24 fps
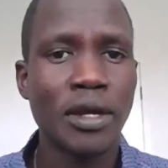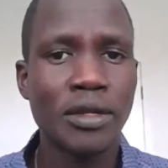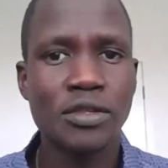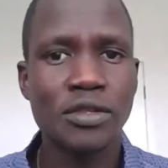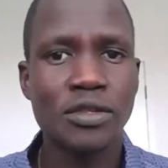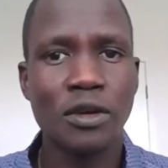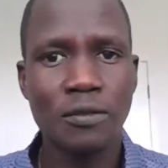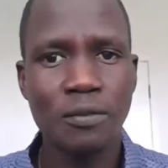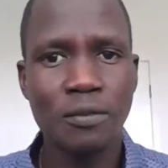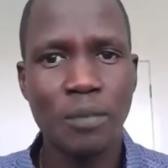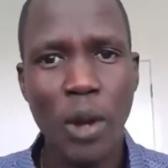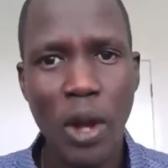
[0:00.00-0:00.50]

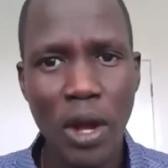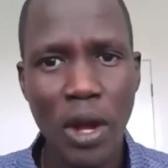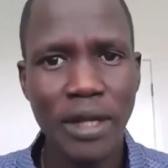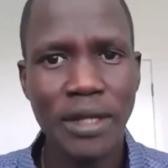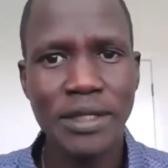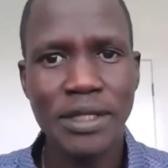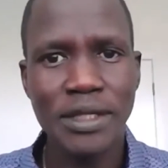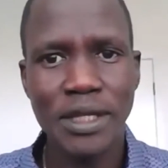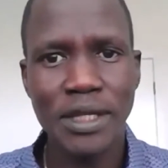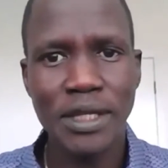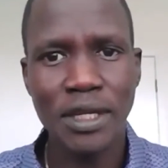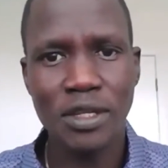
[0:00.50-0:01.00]
so
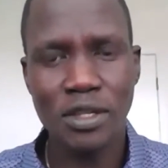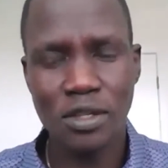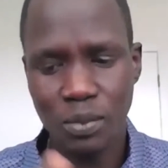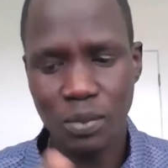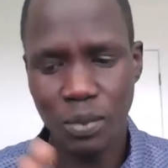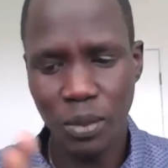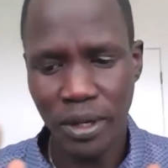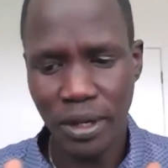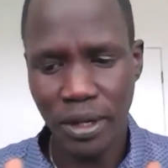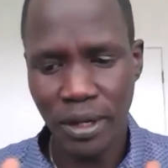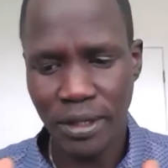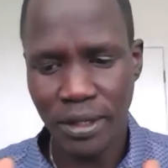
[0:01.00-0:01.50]
politics,
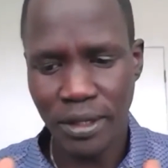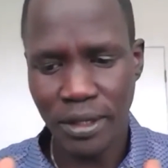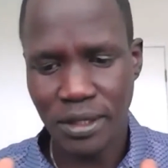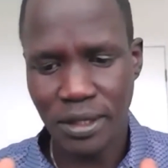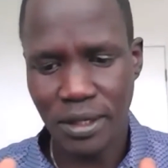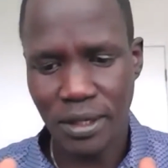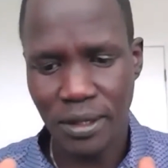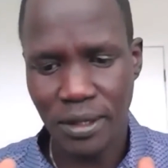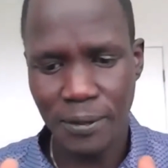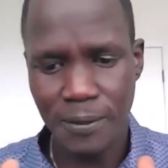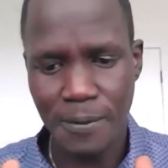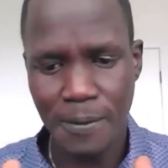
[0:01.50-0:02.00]
but
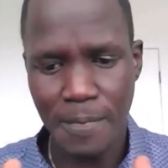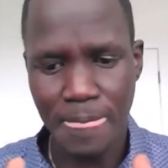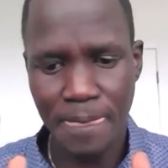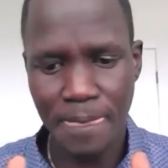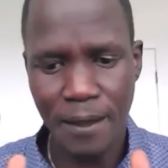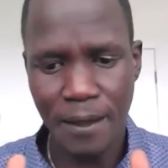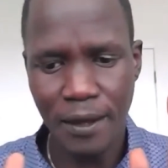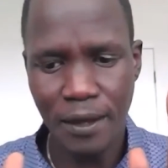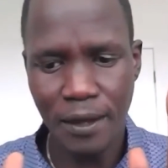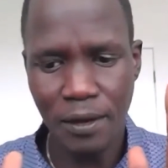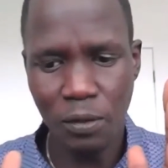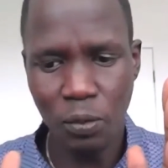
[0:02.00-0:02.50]

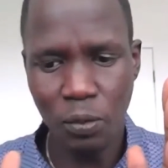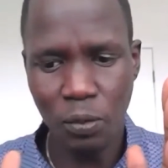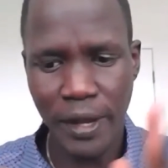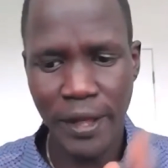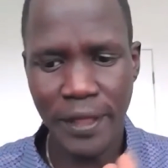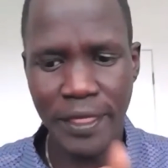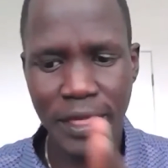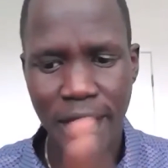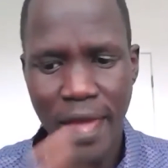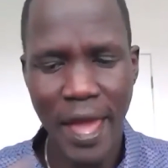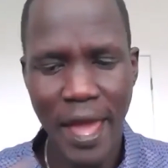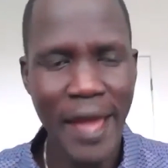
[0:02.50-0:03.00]

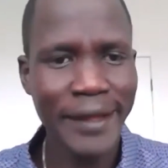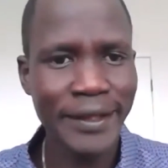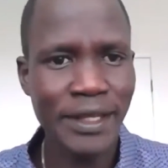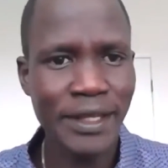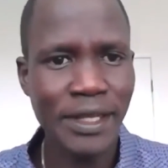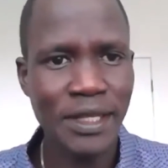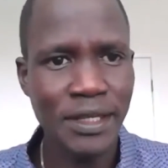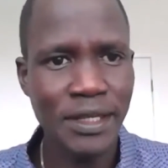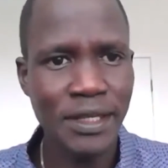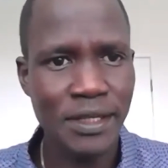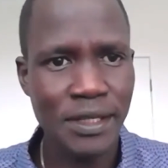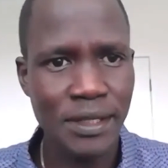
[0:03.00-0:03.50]
with
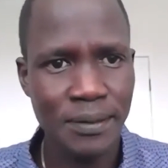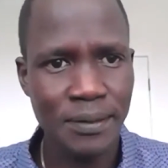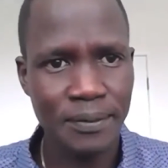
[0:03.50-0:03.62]
athletes.